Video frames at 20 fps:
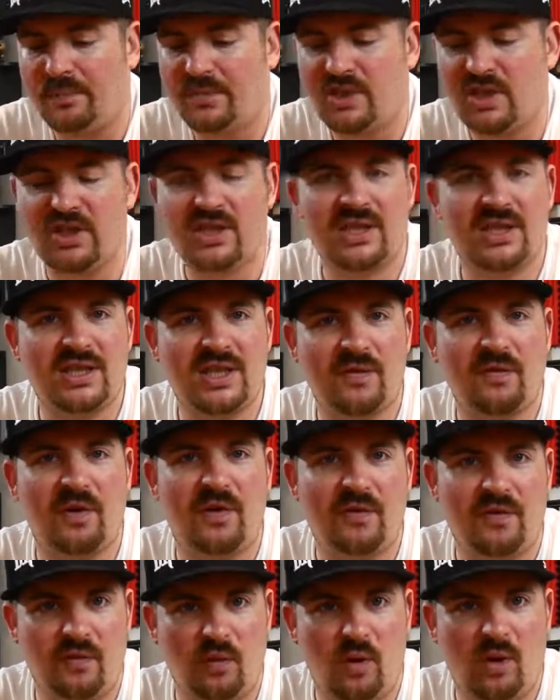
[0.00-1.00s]
Just a
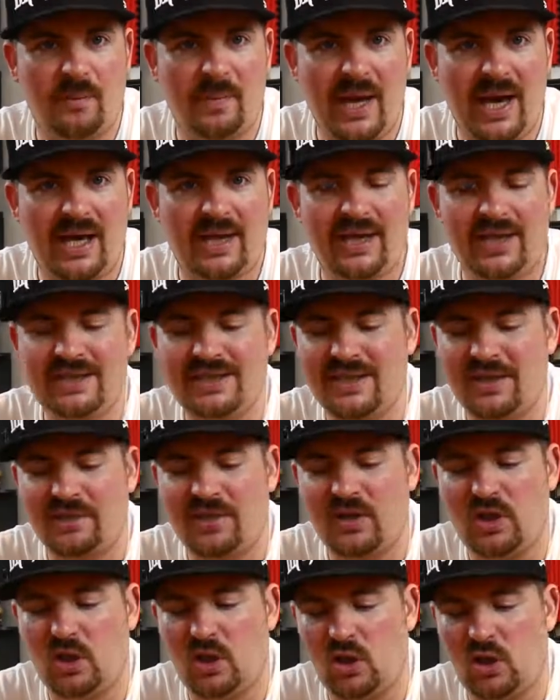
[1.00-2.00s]
different format, a
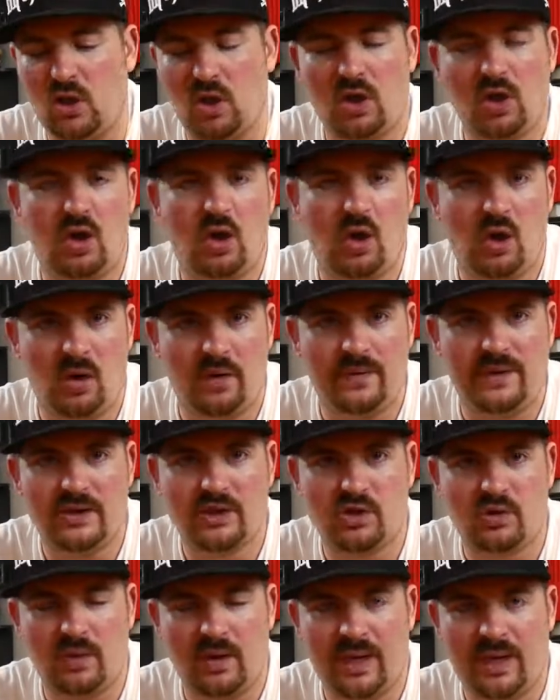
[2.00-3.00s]
different look on the
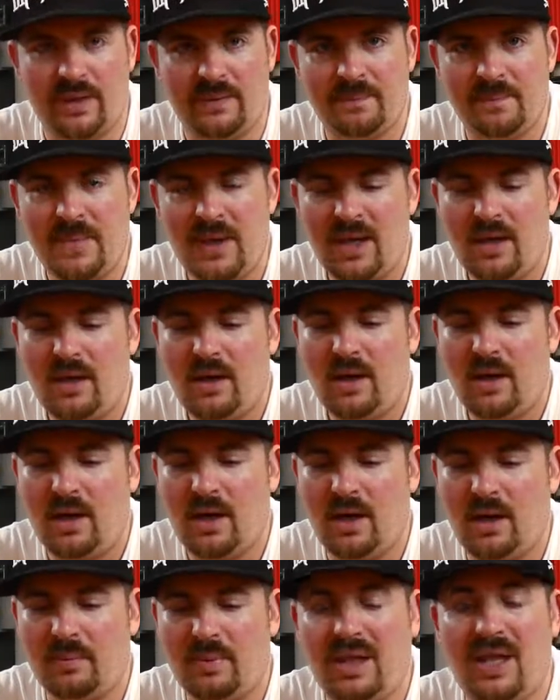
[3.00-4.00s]
screen.
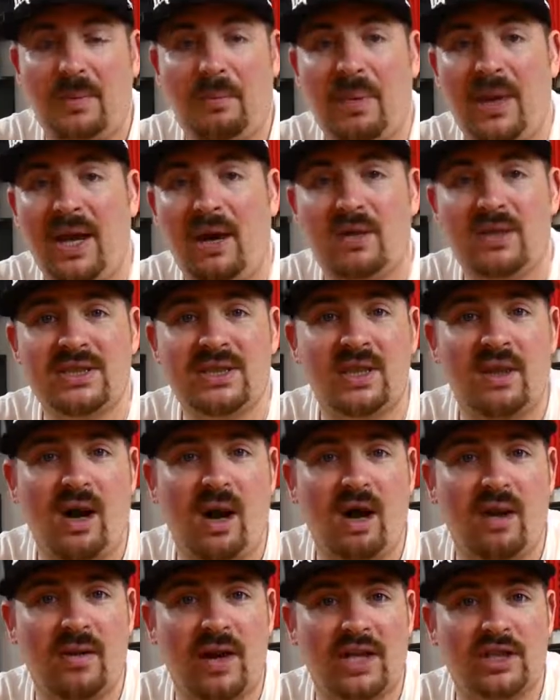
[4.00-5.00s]
Compare it to the
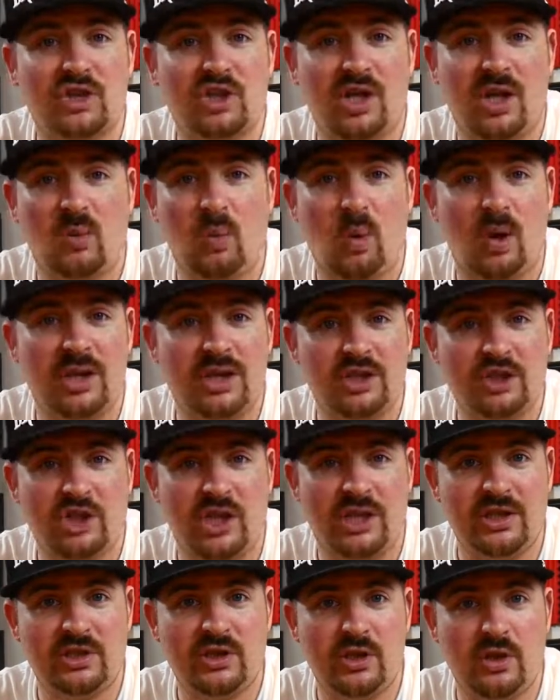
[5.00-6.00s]
RX Gen 1 and
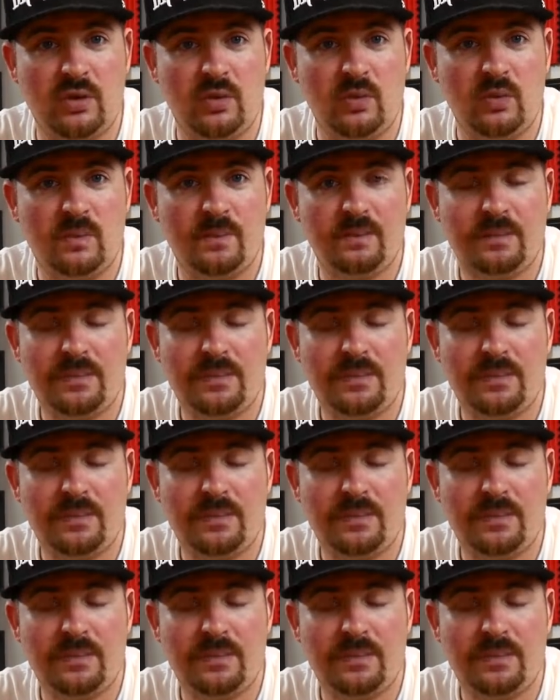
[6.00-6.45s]
Gen 2.